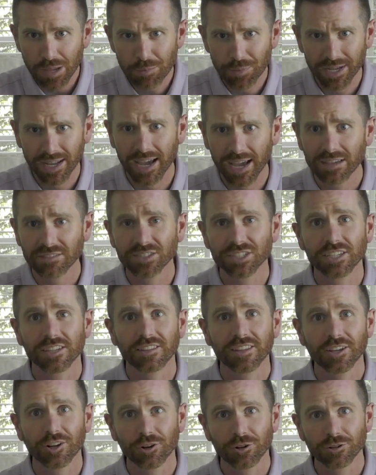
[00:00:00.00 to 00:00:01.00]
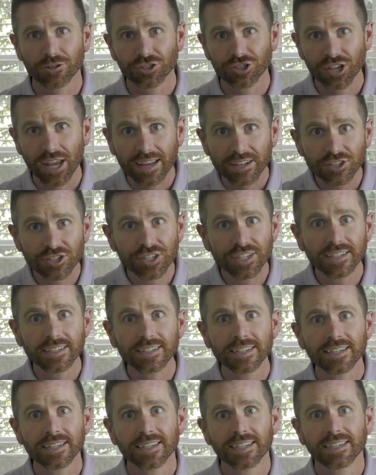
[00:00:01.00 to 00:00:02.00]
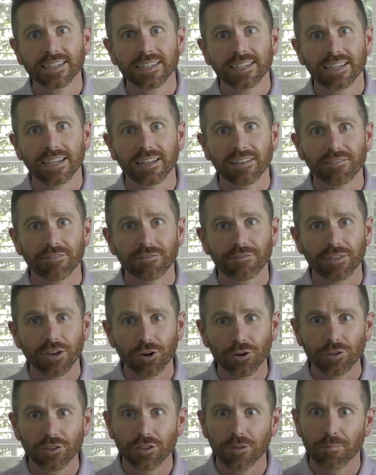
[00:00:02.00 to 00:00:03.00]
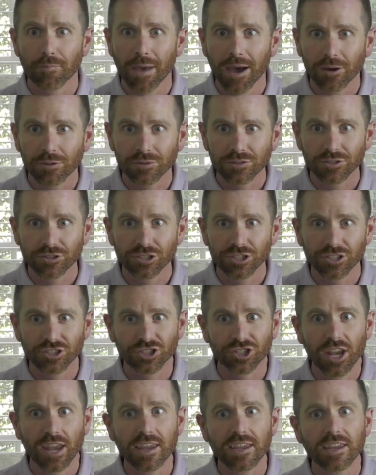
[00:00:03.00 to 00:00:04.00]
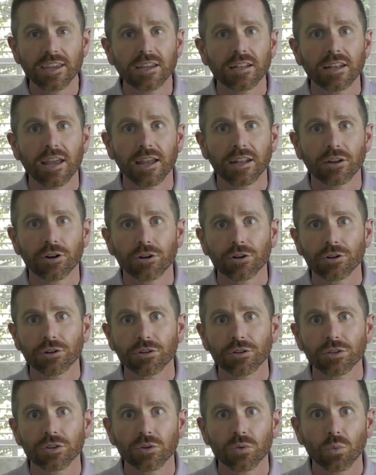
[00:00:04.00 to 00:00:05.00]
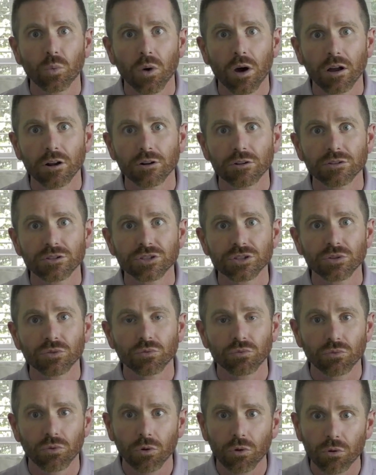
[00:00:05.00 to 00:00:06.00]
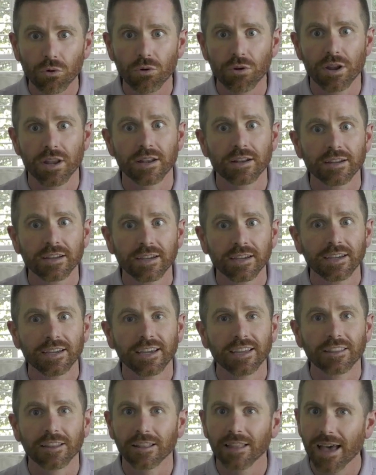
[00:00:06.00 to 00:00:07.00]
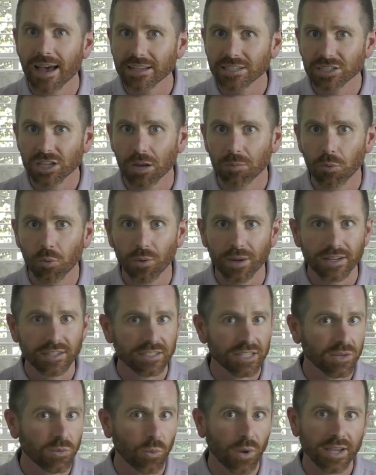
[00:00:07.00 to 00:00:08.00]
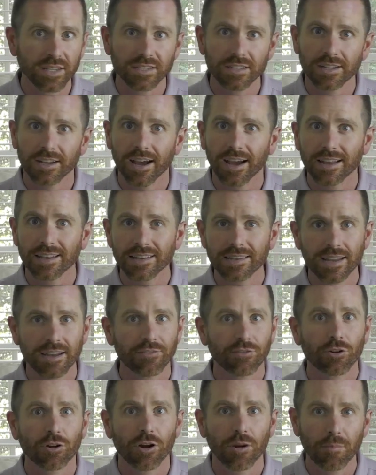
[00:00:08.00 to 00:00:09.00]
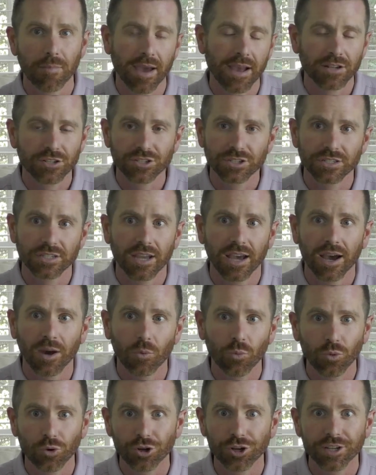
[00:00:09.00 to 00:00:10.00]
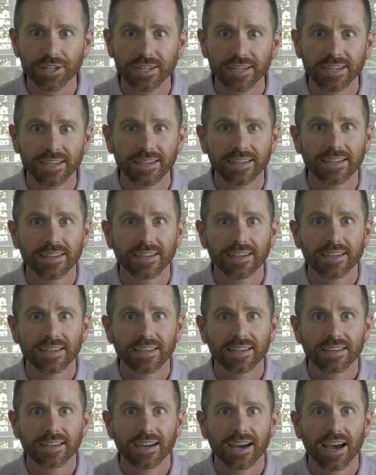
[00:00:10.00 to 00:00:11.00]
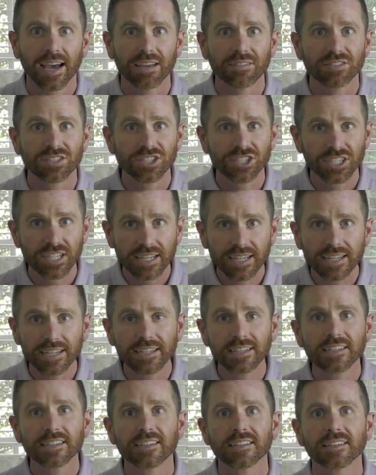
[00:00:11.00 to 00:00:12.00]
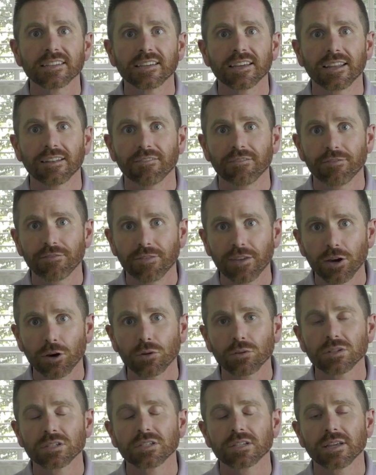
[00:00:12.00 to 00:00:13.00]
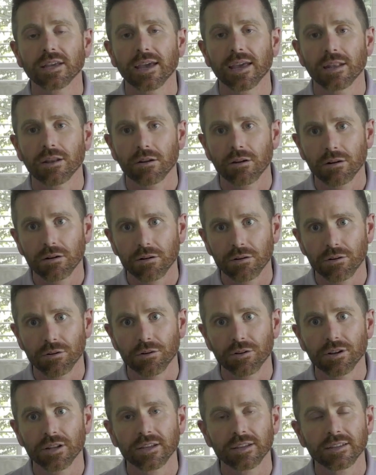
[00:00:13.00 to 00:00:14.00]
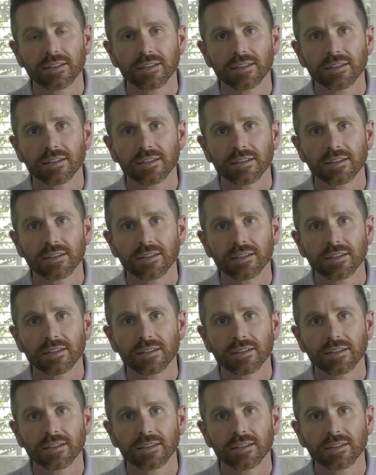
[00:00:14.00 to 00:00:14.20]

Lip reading: but I have seen the earth changing and felt the mountains shaking and heard the waters roaring in the last couple weeks in ways that I never imagined I would. I have seen and felt and heard.